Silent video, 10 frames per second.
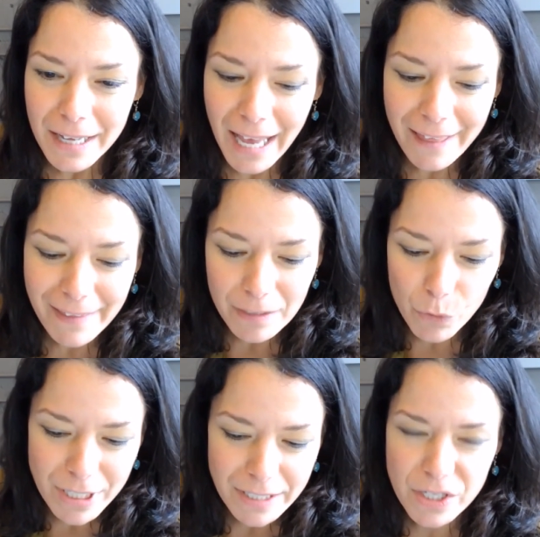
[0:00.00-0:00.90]
And then
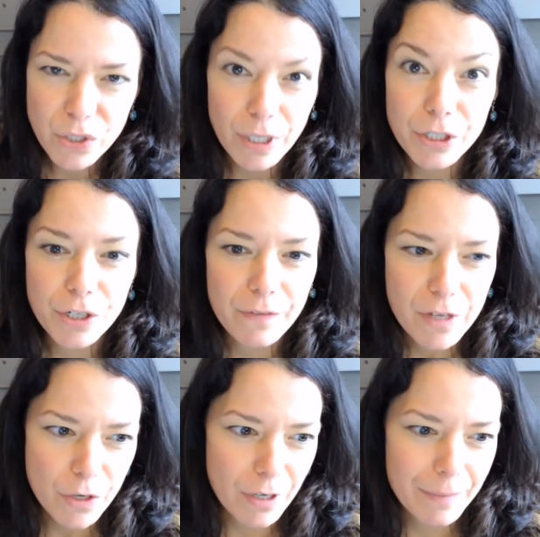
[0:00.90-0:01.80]
what's the structure of the
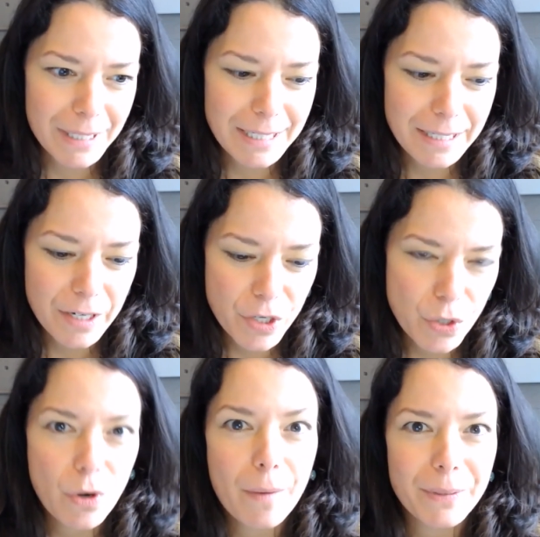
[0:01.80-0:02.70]
agreement? Is it a
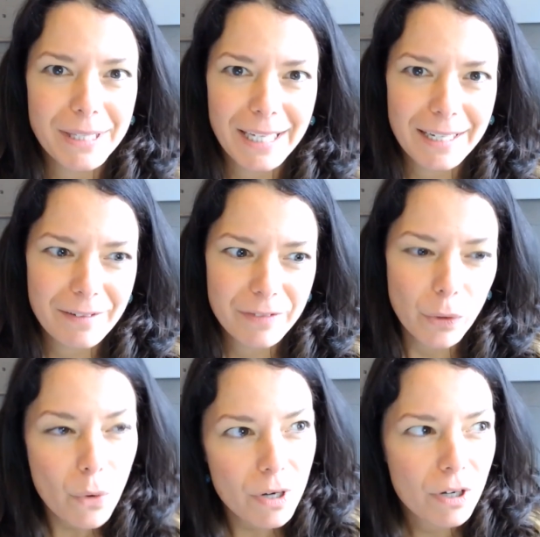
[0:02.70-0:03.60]
true up at the end of the
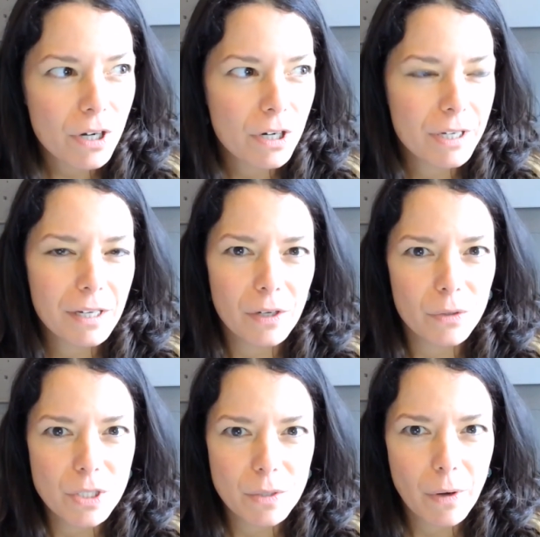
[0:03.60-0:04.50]
quarter?
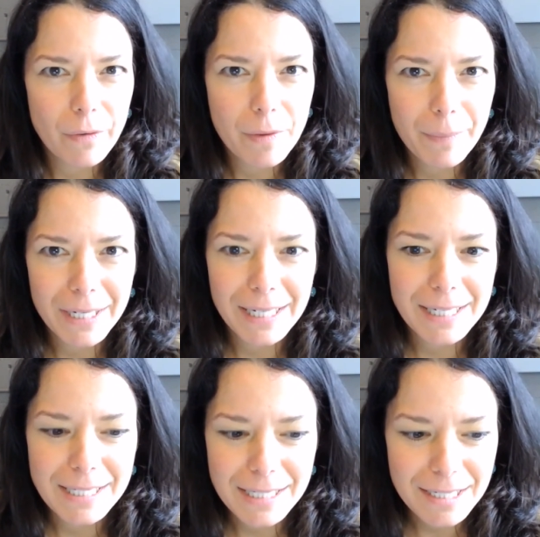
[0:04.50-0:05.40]
Do you owe them money?
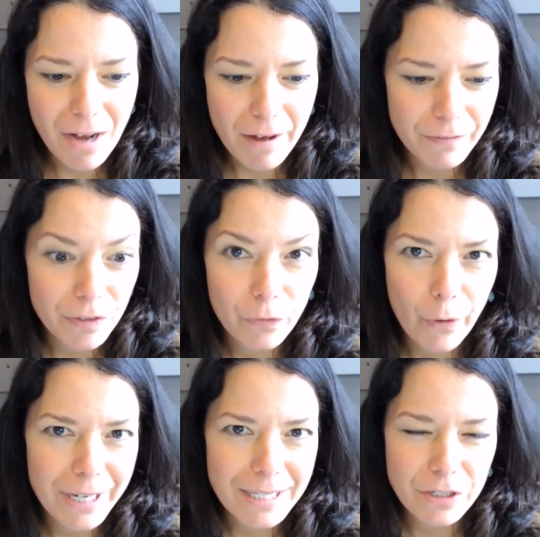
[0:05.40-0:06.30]
Is it off
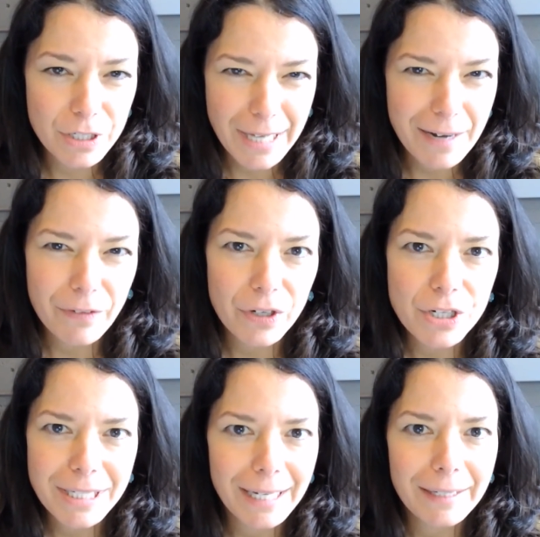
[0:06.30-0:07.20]
invoice? Just kind of
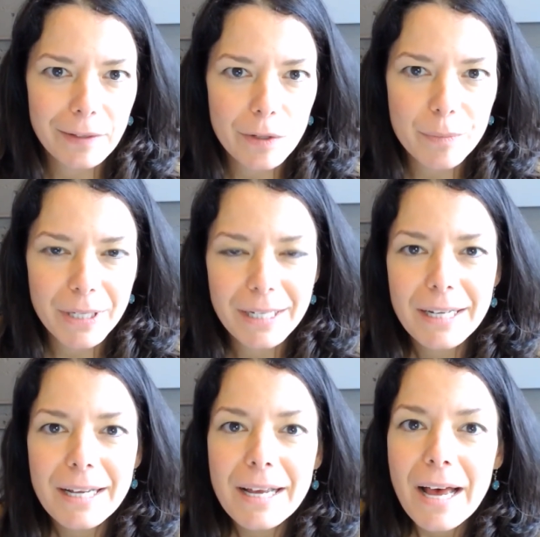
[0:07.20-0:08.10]
understanding a little bit
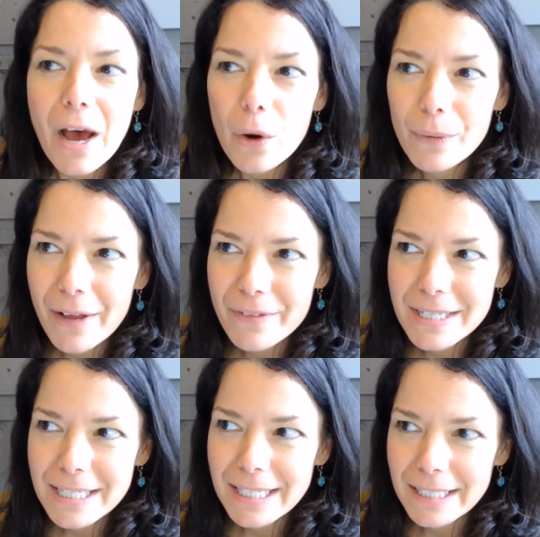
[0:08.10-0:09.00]
around the
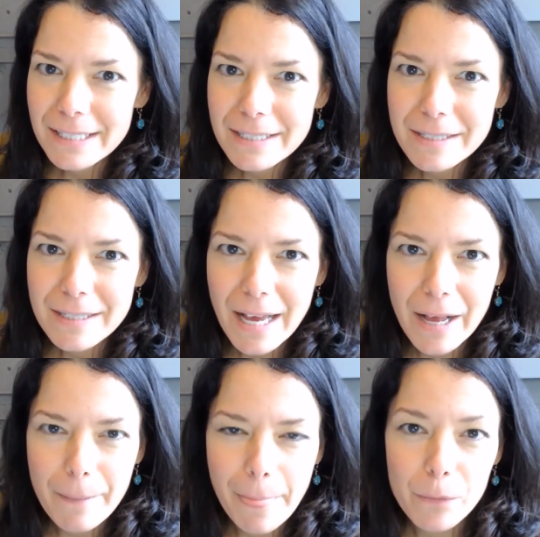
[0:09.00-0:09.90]
details
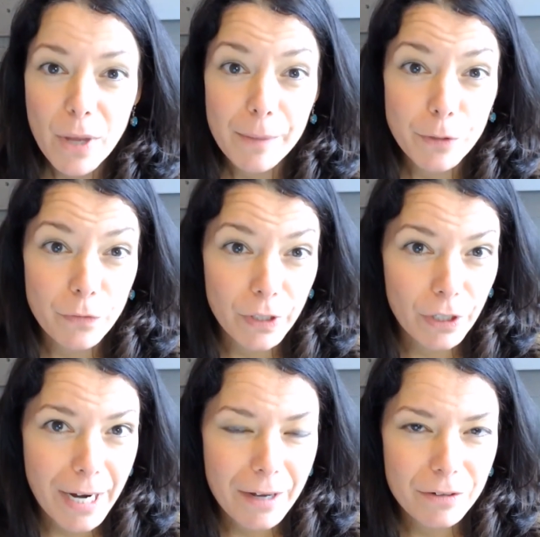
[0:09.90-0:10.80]
will help you figure
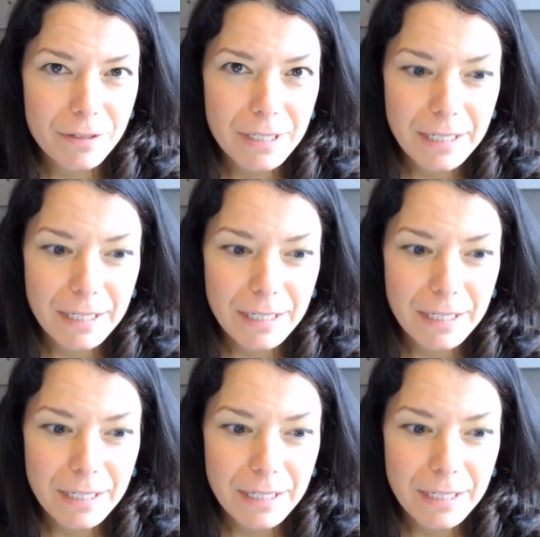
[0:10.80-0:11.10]
out,